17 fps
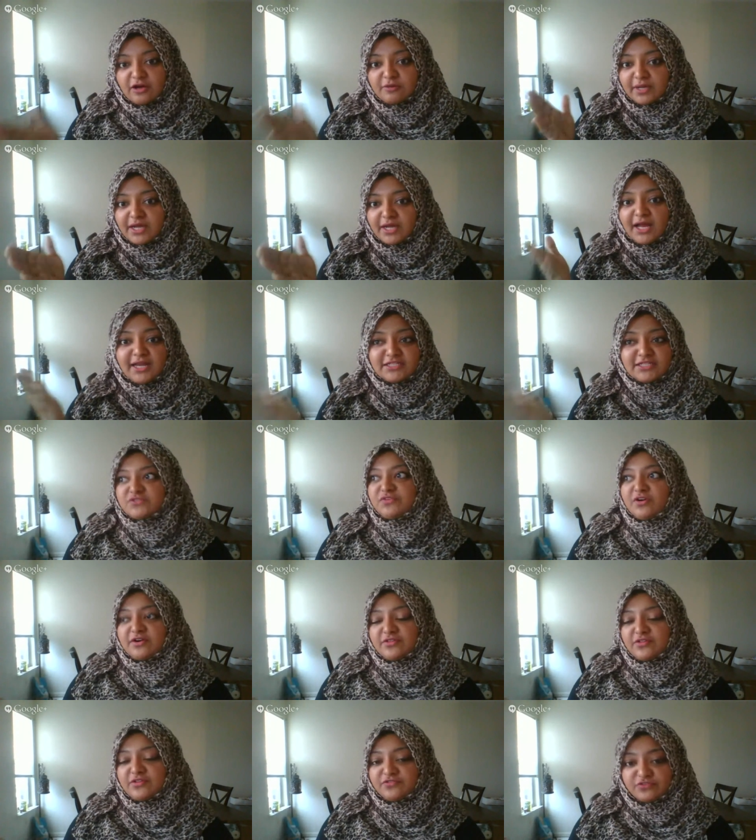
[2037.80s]
oh my God, I just
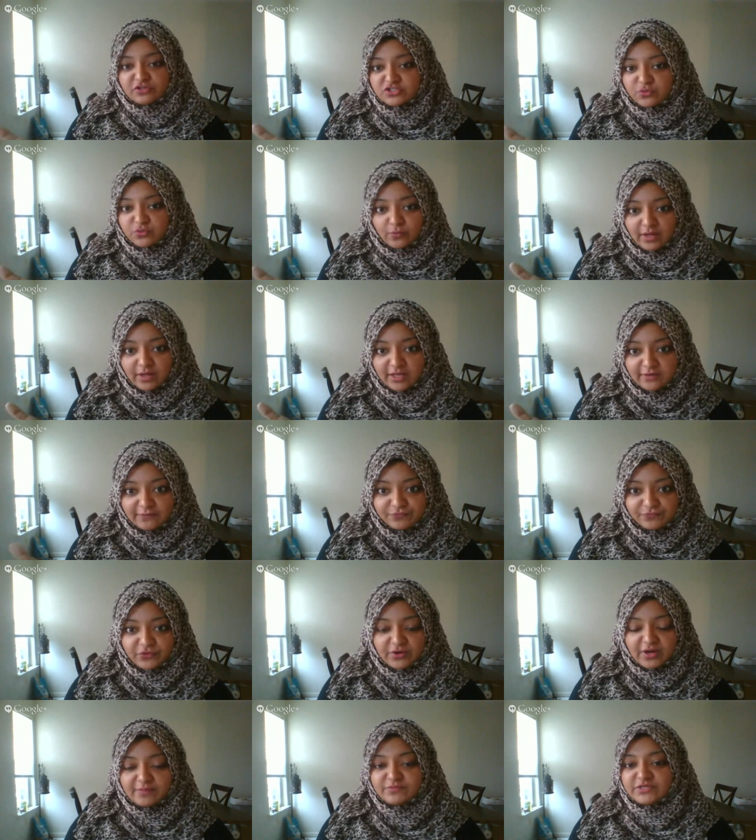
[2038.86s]
heard the first one,
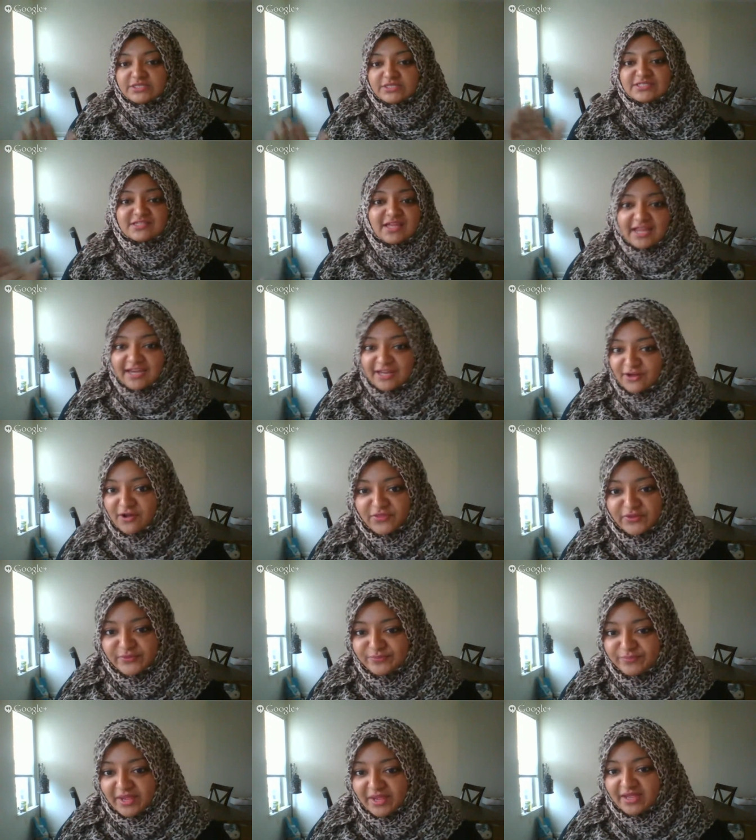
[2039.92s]
or I'm just getting on the
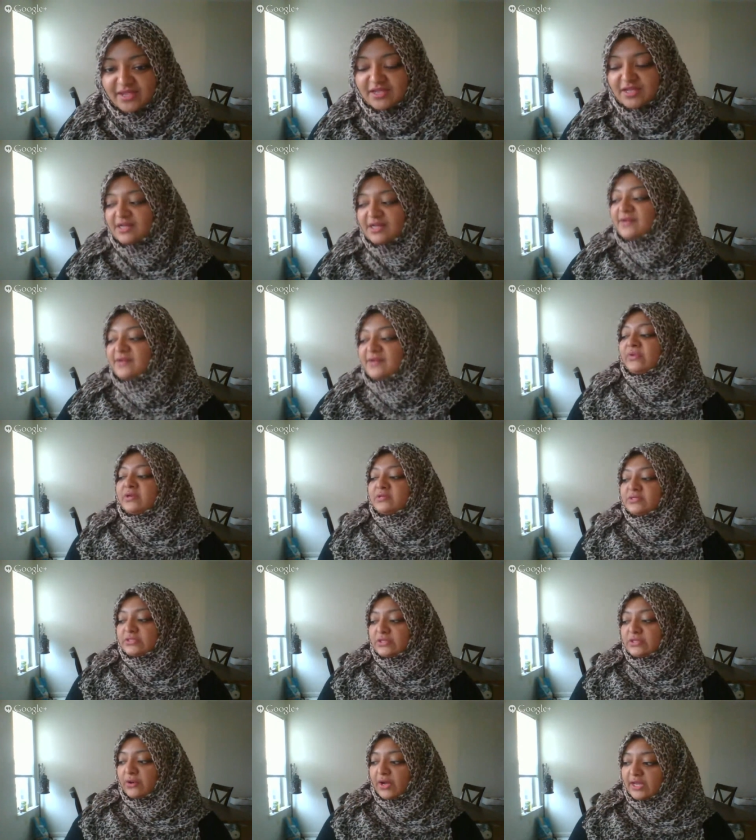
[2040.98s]
bit.
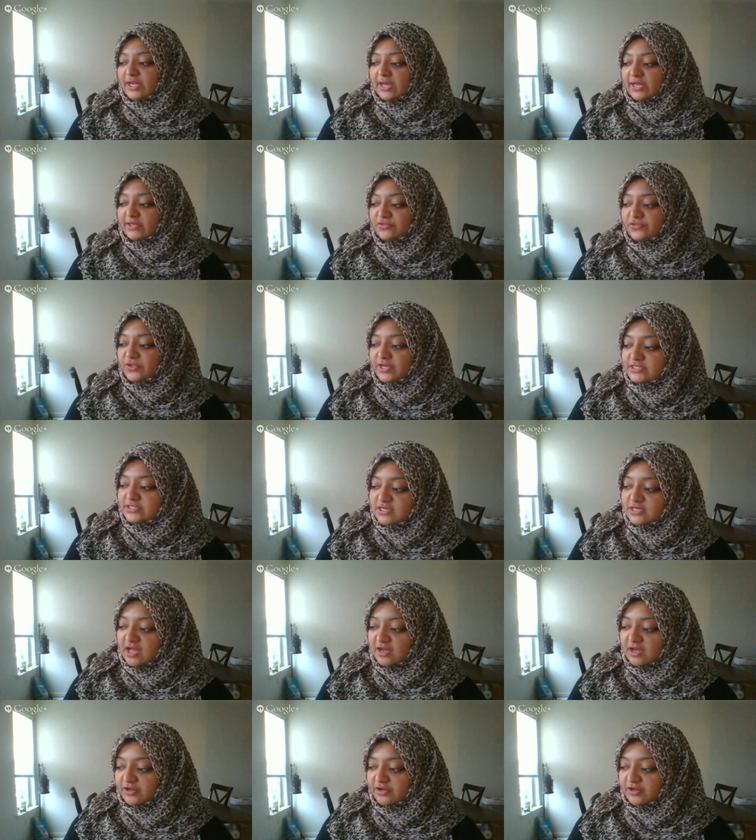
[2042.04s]
So I think it's
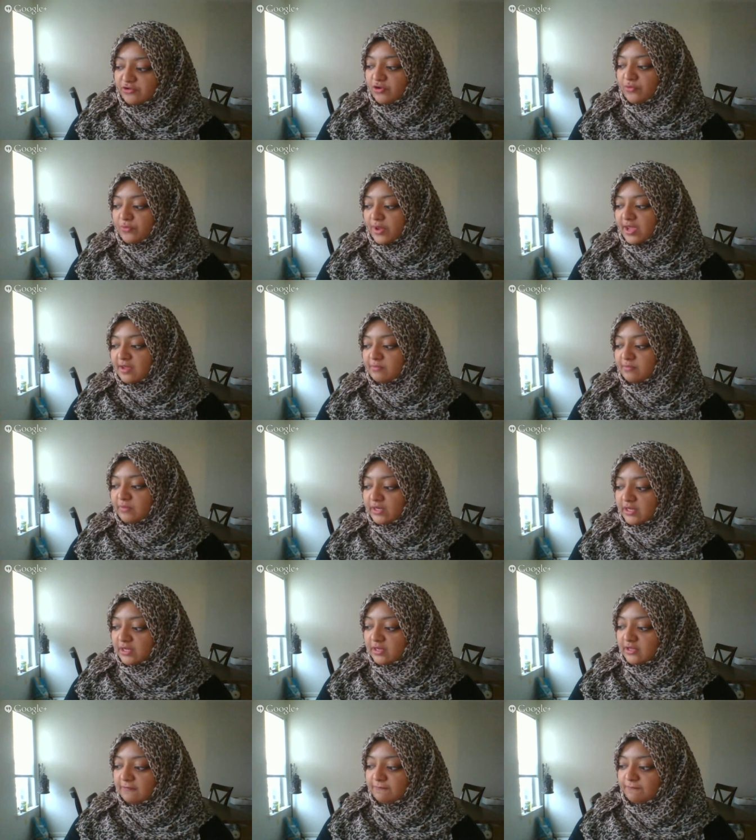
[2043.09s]
not going to go away immediately.